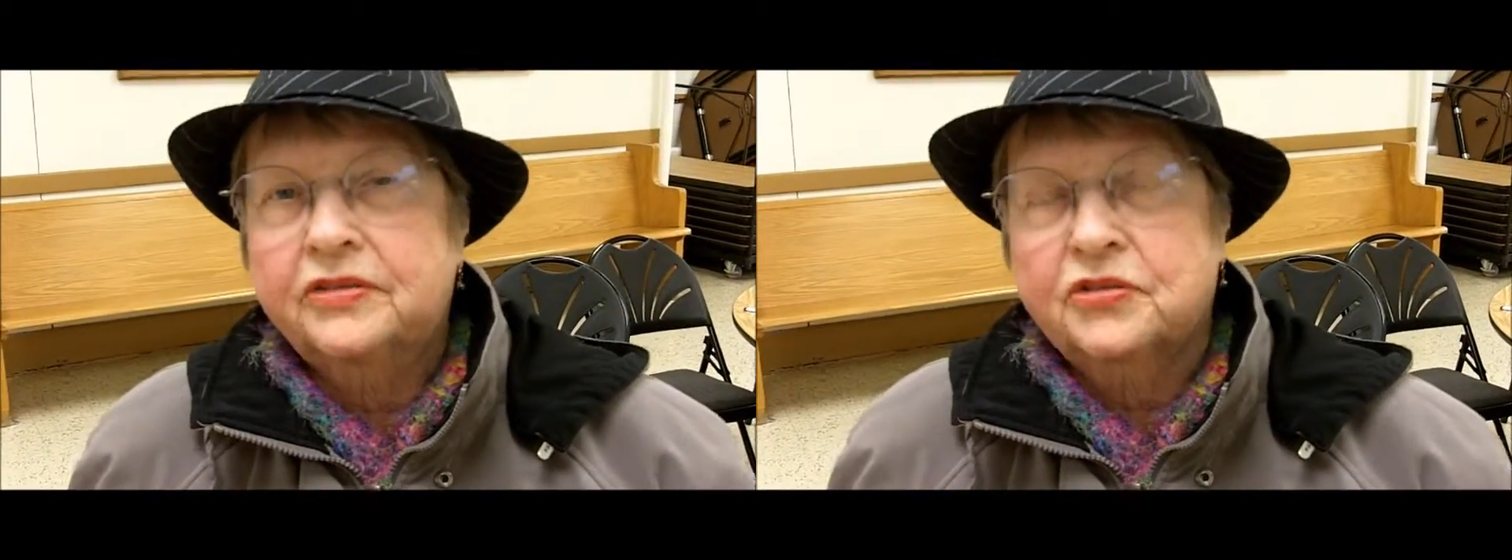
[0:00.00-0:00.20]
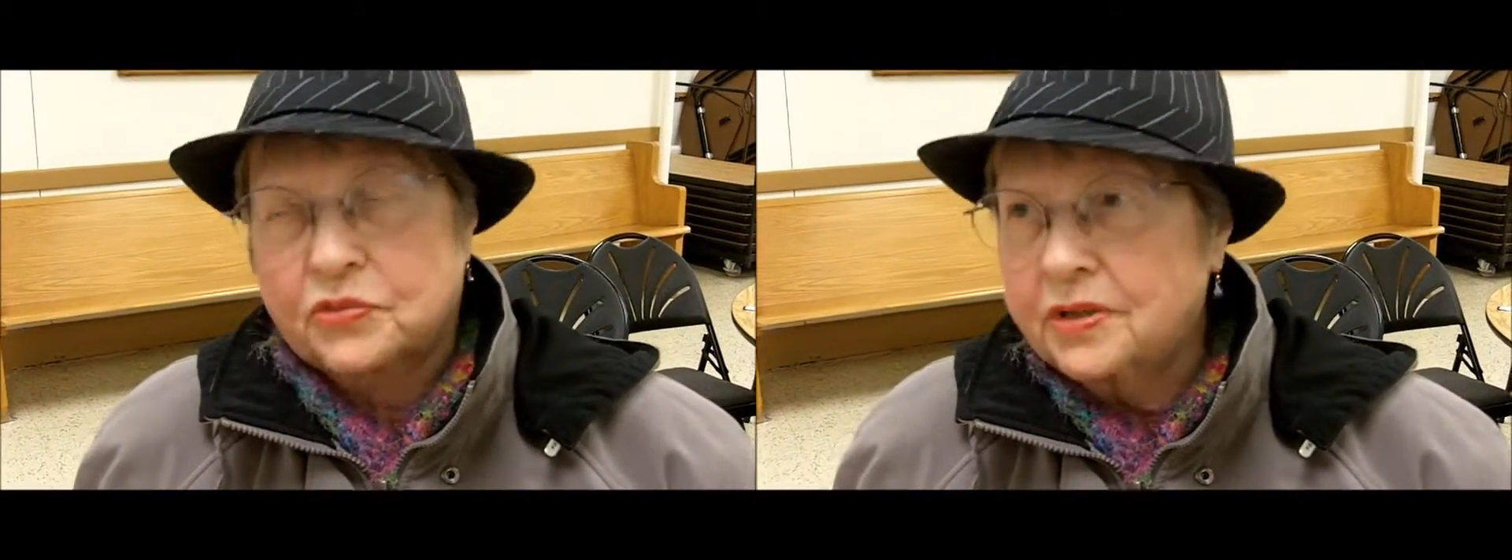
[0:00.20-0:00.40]

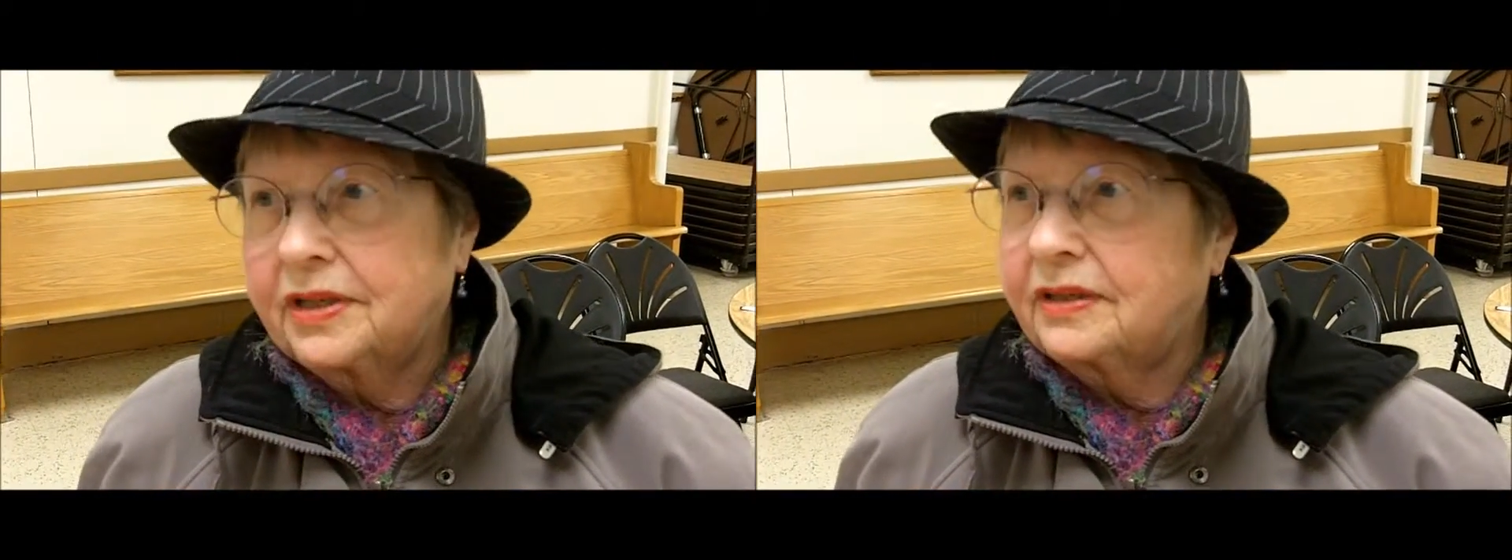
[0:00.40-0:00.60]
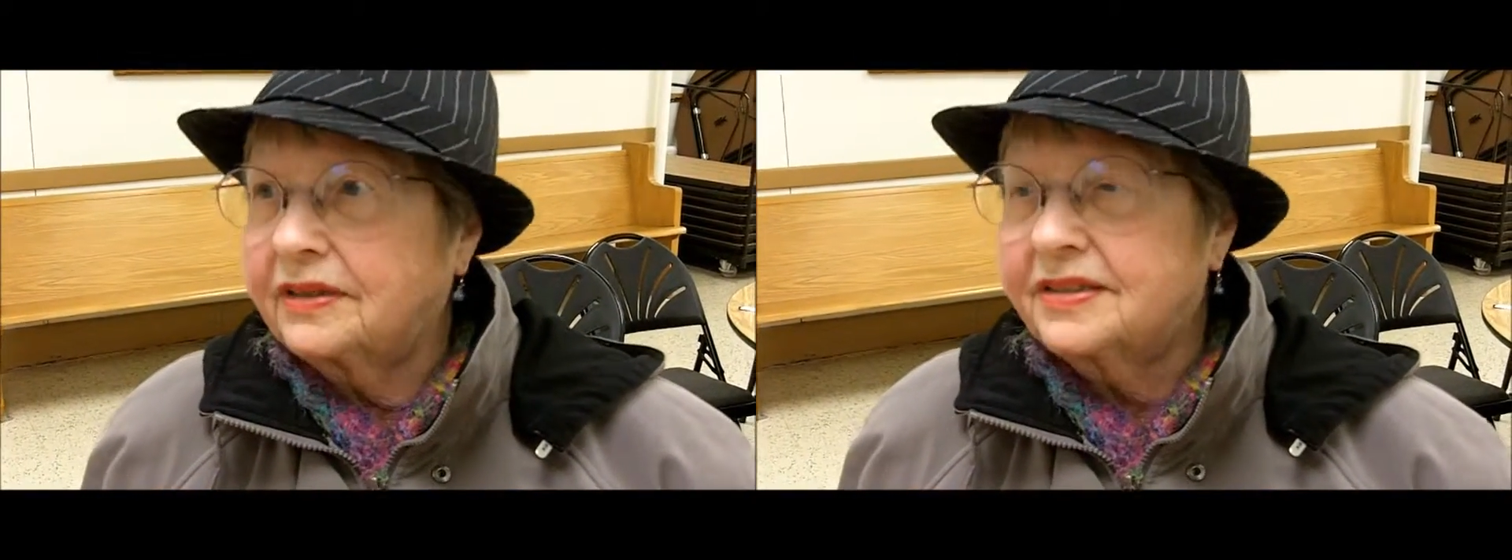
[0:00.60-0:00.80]

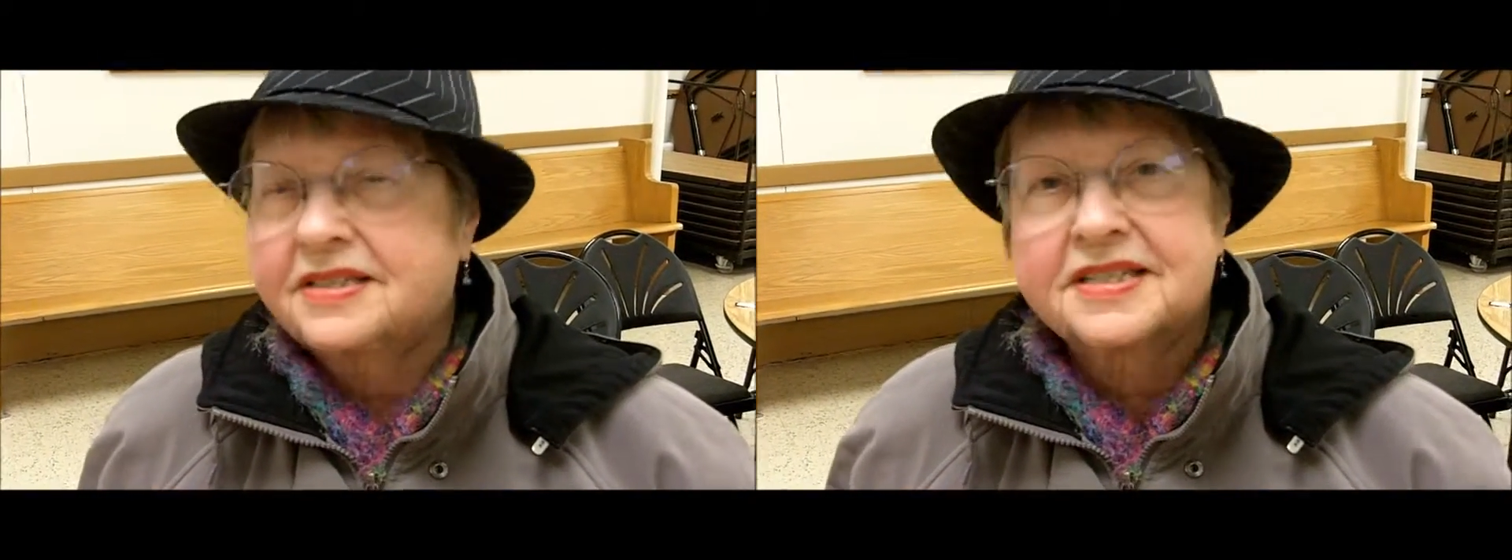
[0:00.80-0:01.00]
thrilled